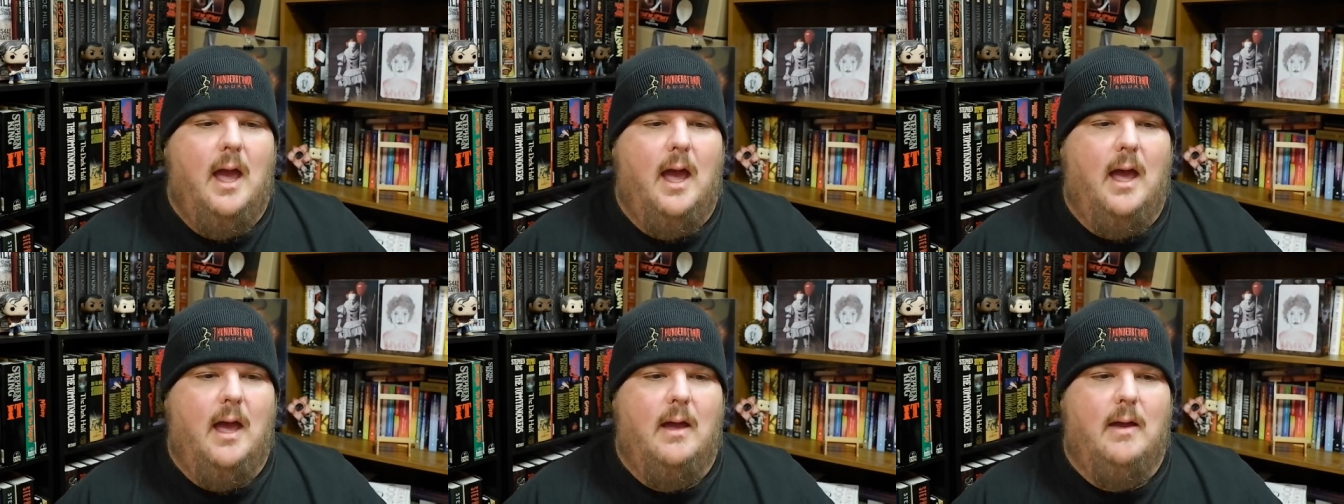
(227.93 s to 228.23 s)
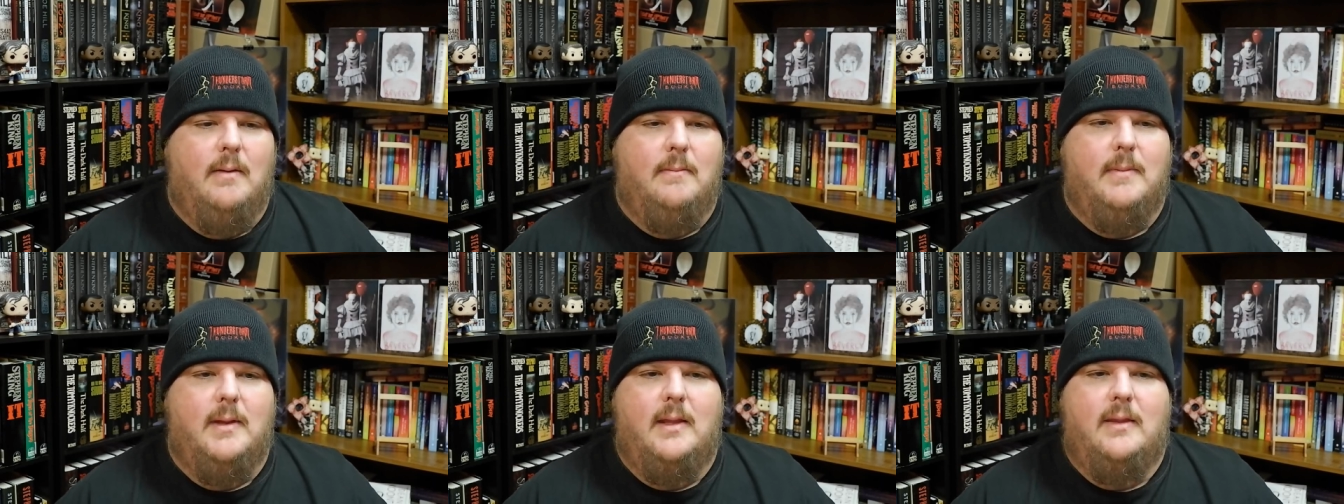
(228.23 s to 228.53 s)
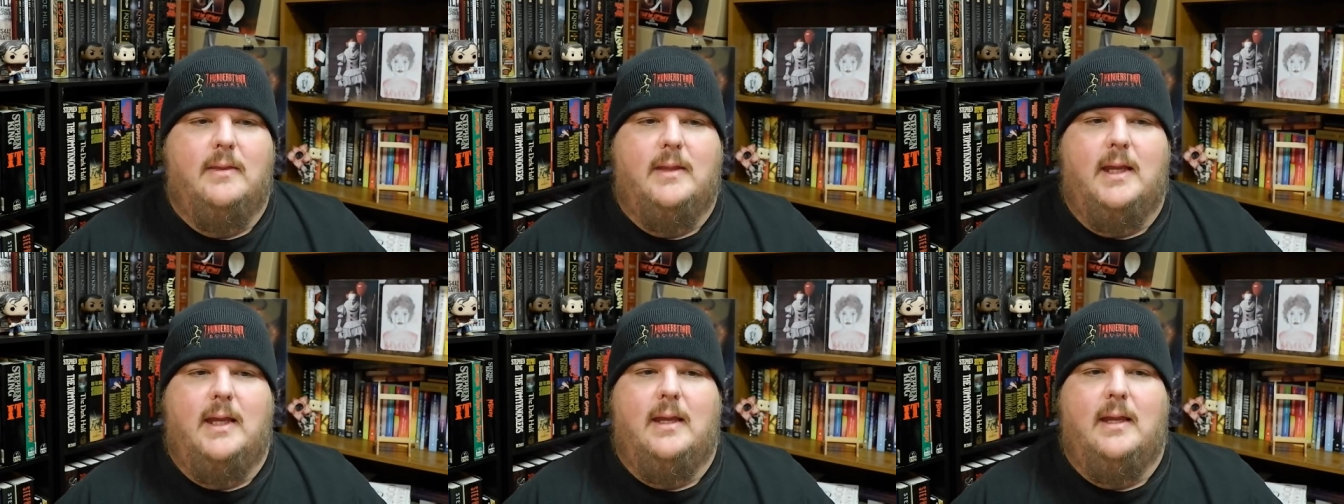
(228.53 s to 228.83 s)
Um,
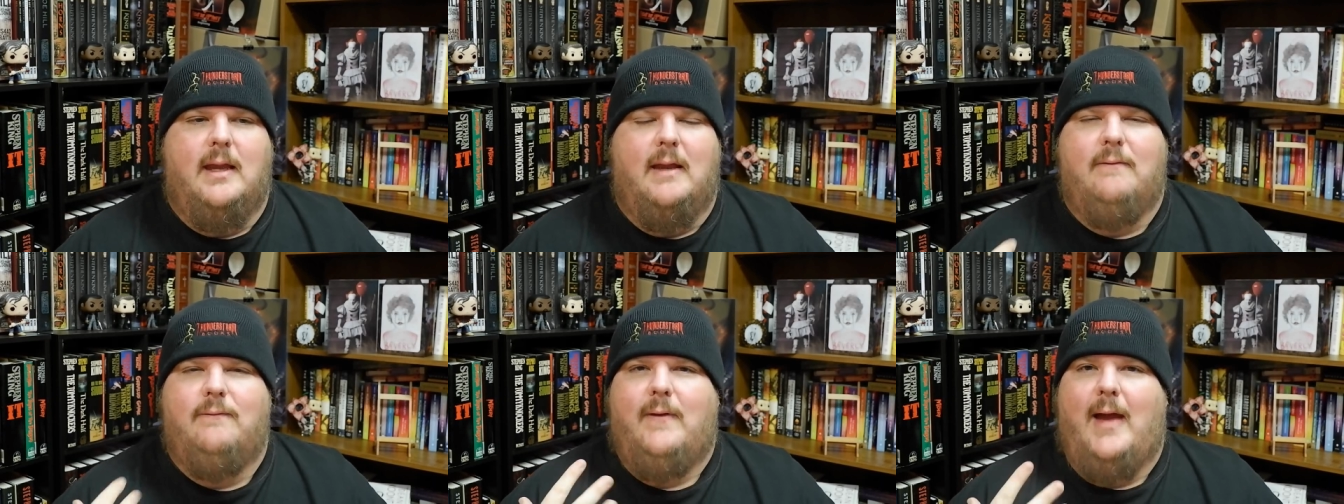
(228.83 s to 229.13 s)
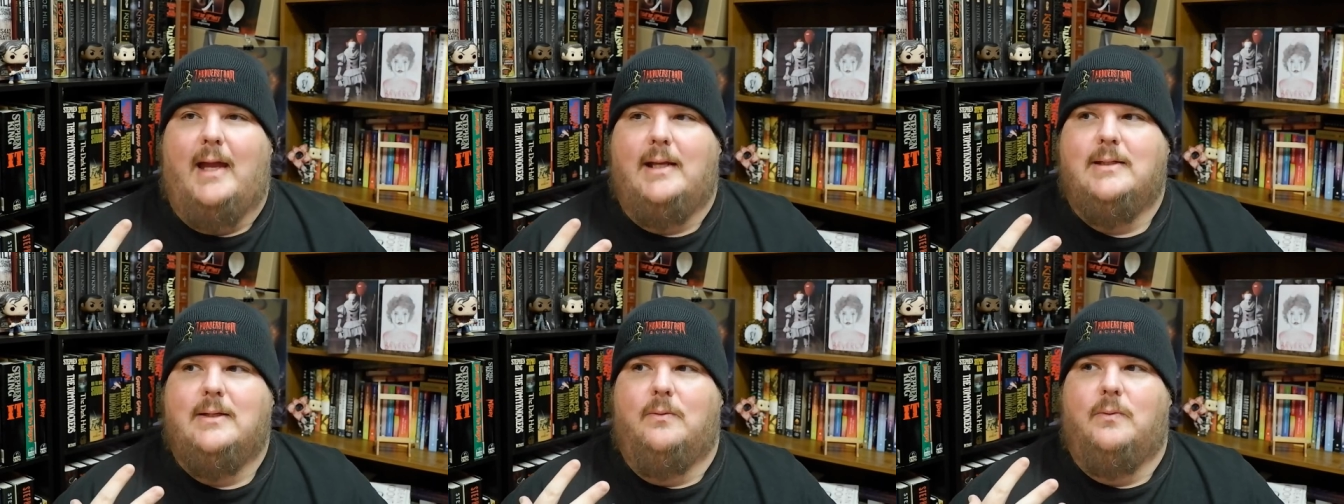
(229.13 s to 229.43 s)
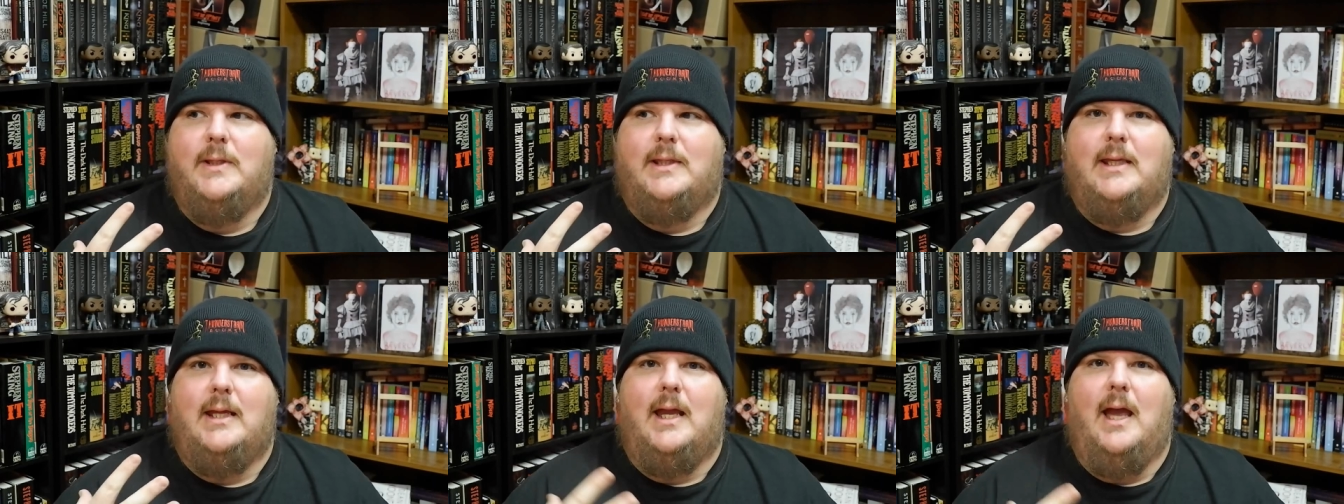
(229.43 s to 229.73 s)
the in fact,
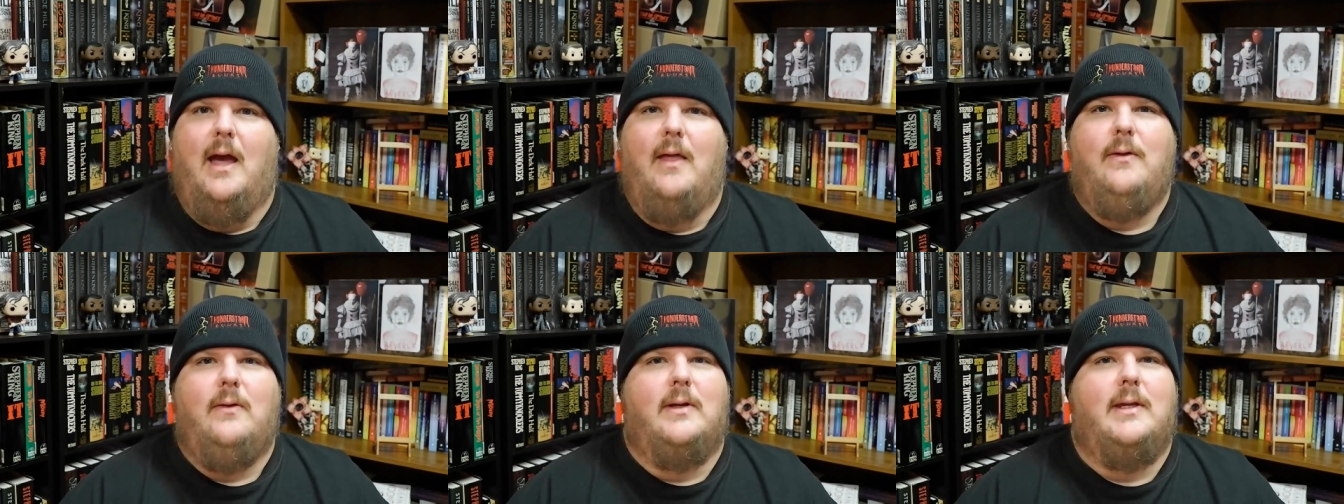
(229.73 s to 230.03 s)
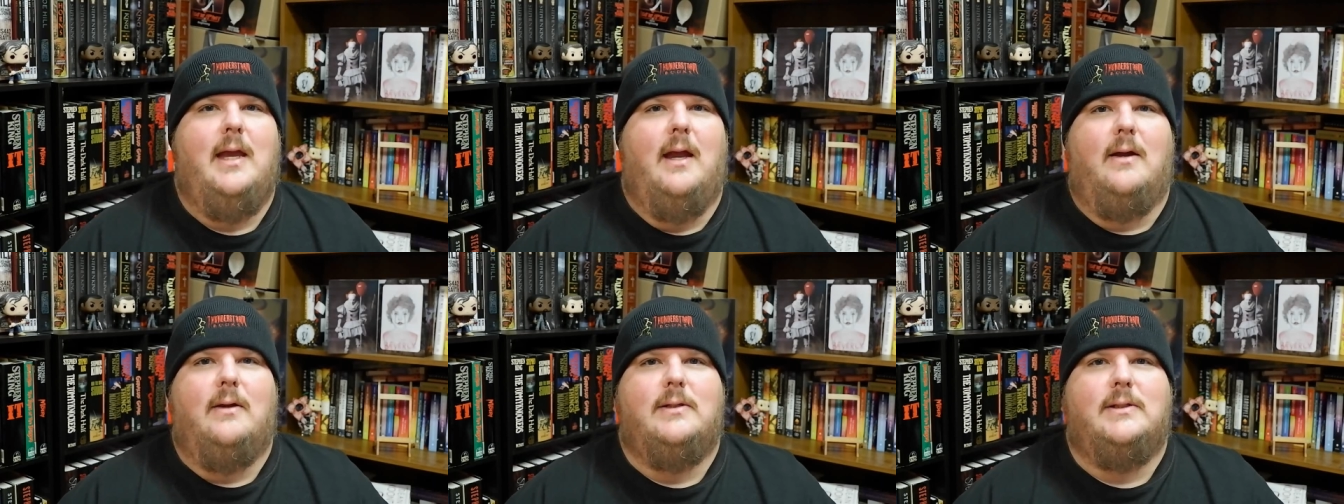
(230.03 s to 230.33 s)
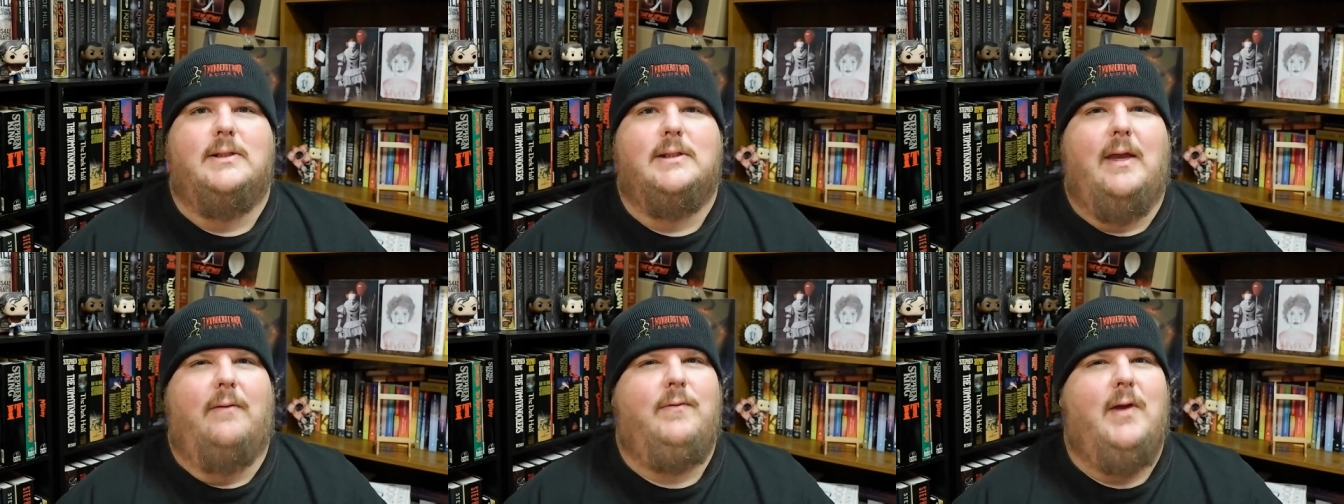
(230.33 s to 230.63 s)
with the other
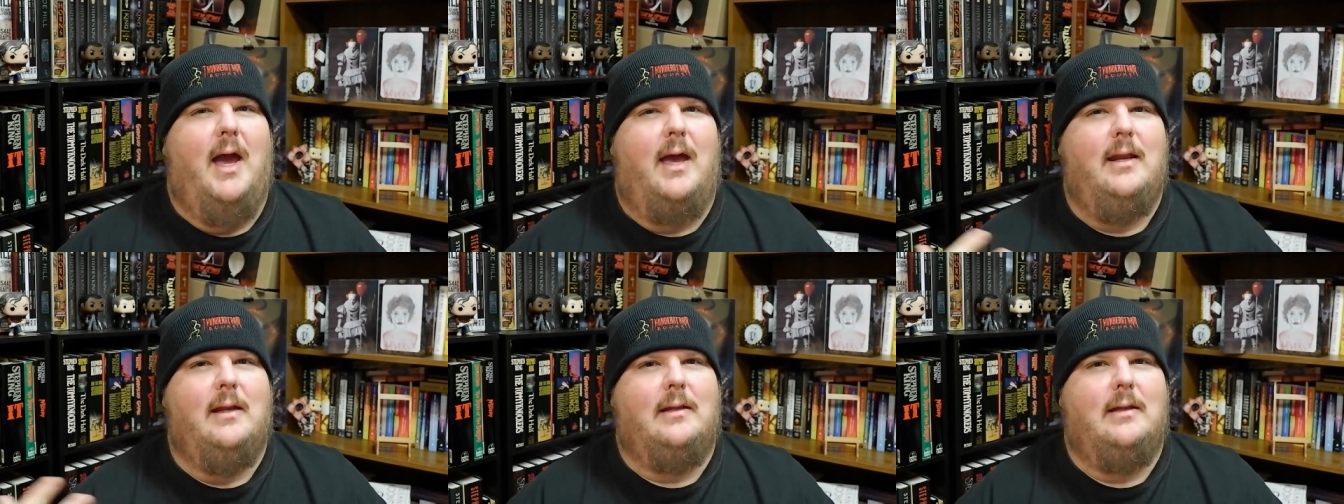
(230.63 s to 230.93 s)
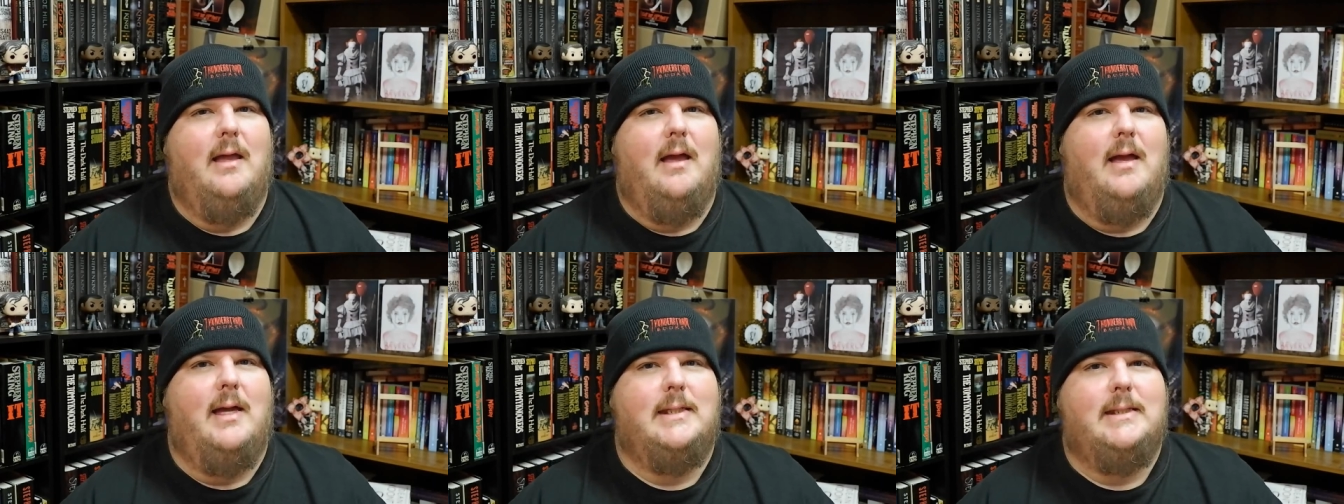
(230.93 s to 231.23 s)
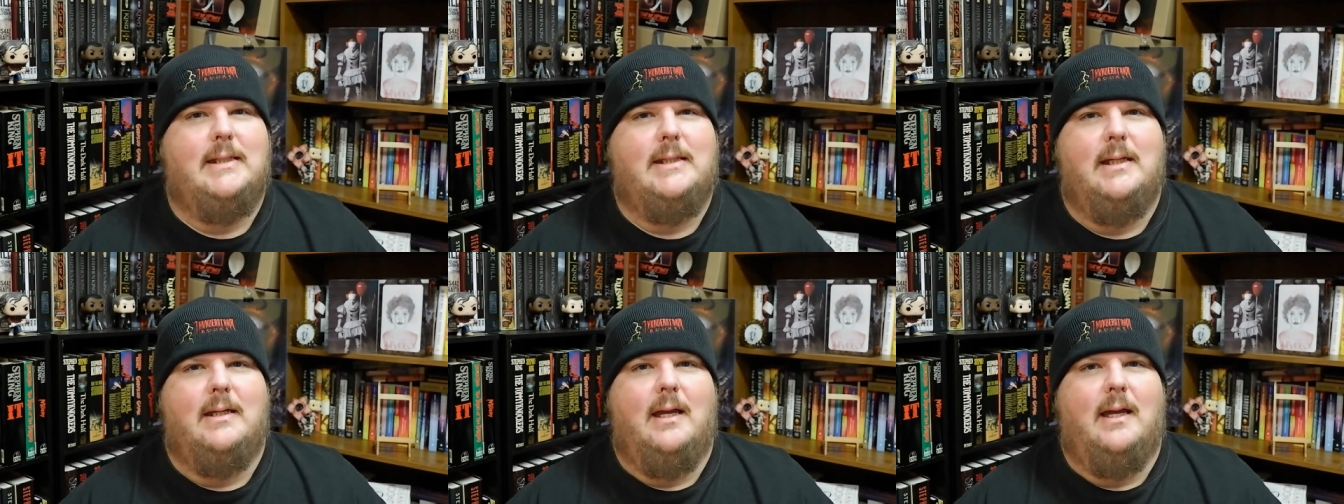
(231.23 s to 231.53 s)
characters, I've kind of lost.